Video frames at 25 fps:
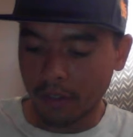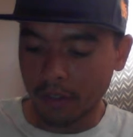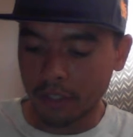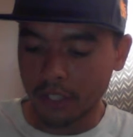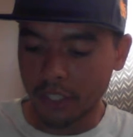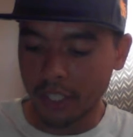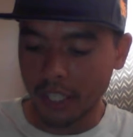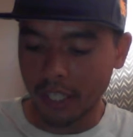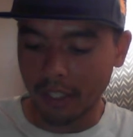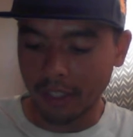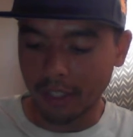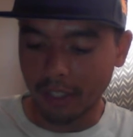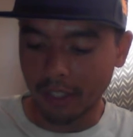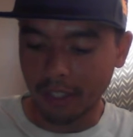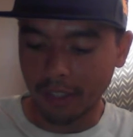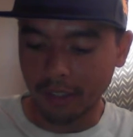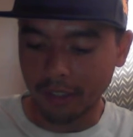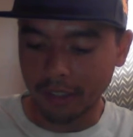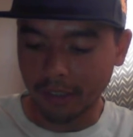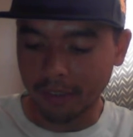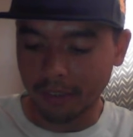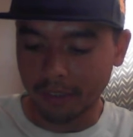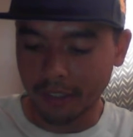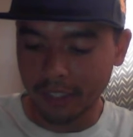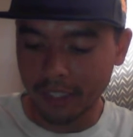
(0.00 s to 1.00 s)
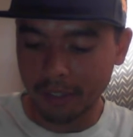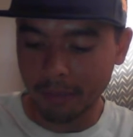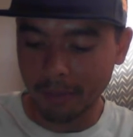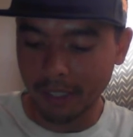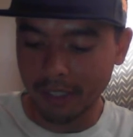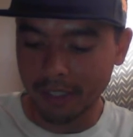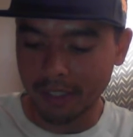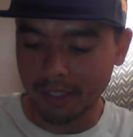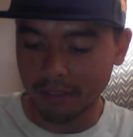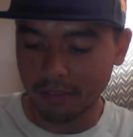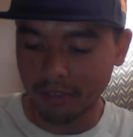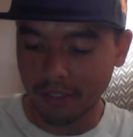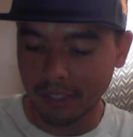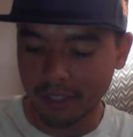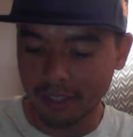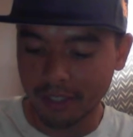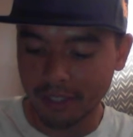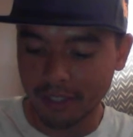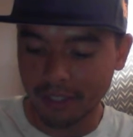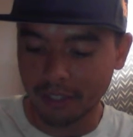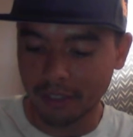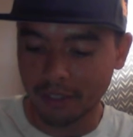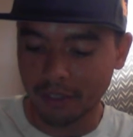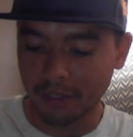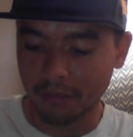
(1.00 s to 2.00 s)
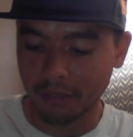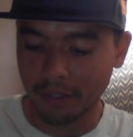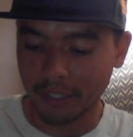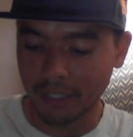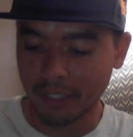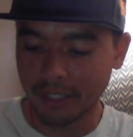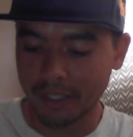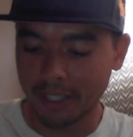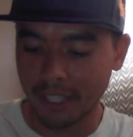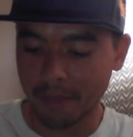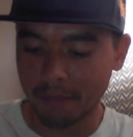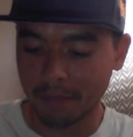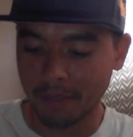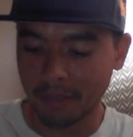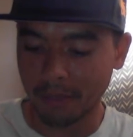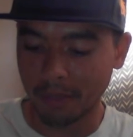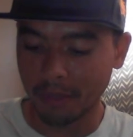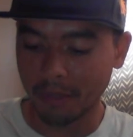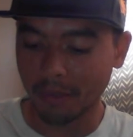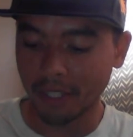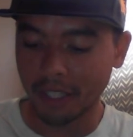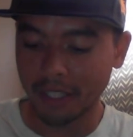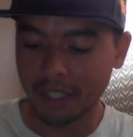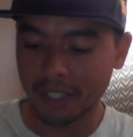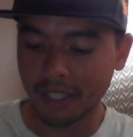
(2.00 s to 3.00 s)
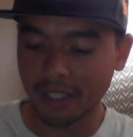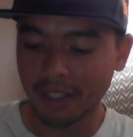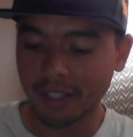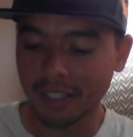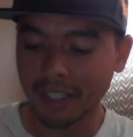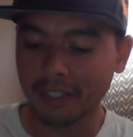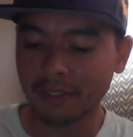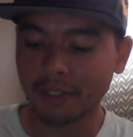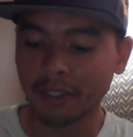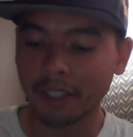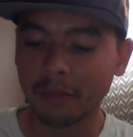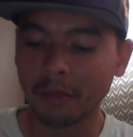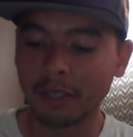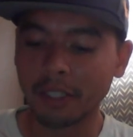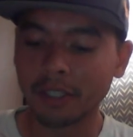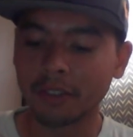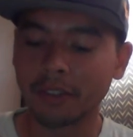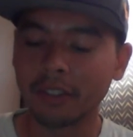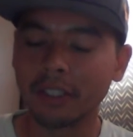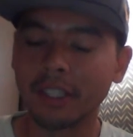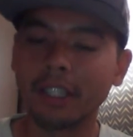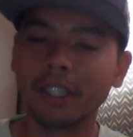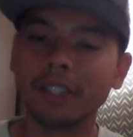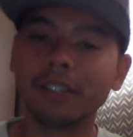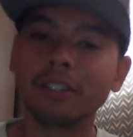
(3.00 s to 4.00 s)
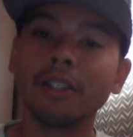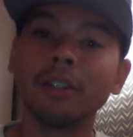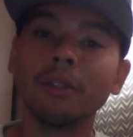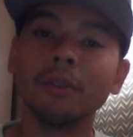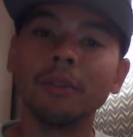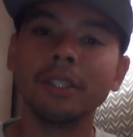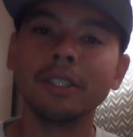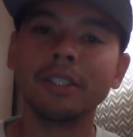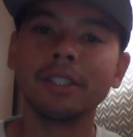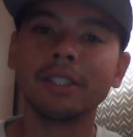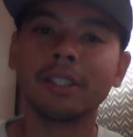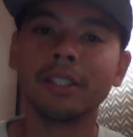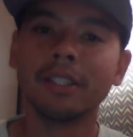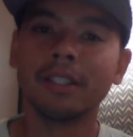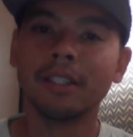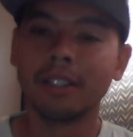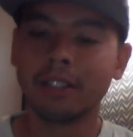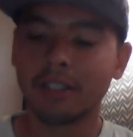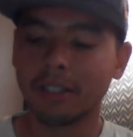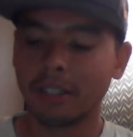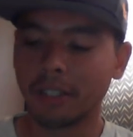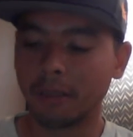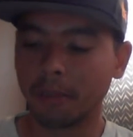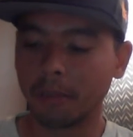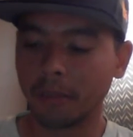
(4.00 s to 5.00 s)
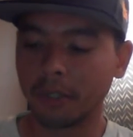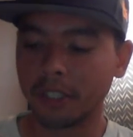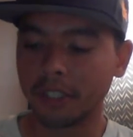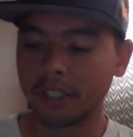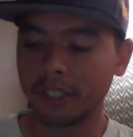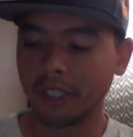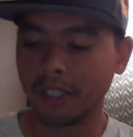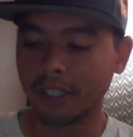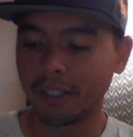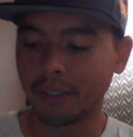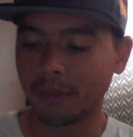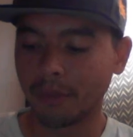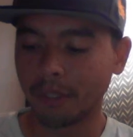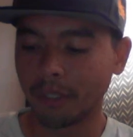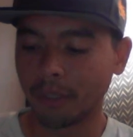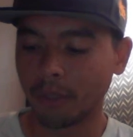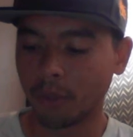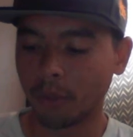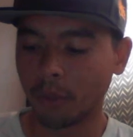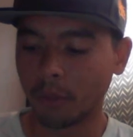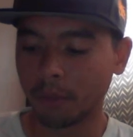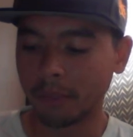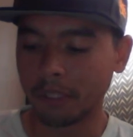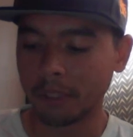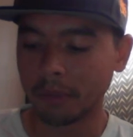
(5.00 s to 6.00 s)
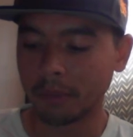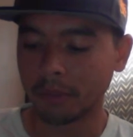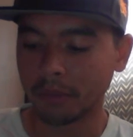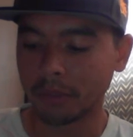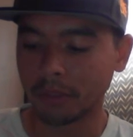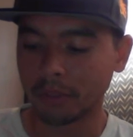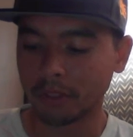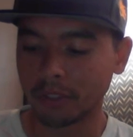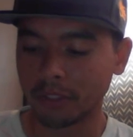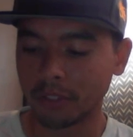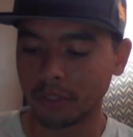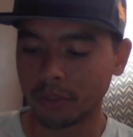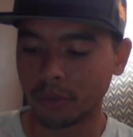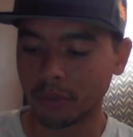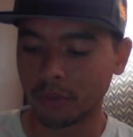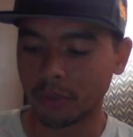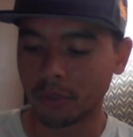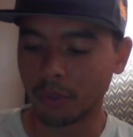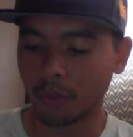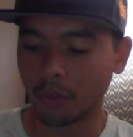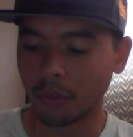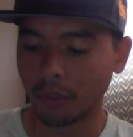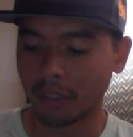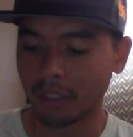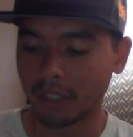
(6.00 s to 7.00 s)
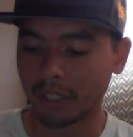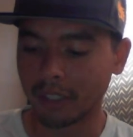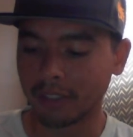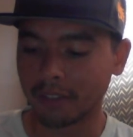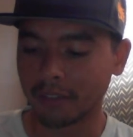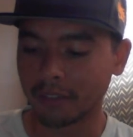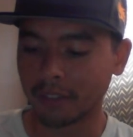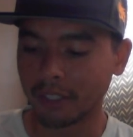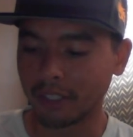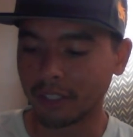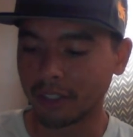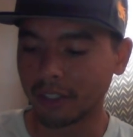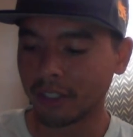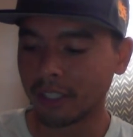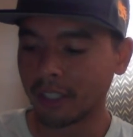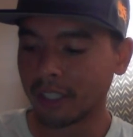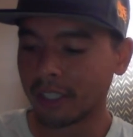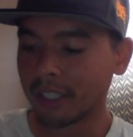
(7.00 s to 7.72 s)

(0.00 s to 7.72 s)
Jen Holly, respectively. So if you guys happen to be watching, thanks very much for that. It's always appreciated when cool people do cool things for you.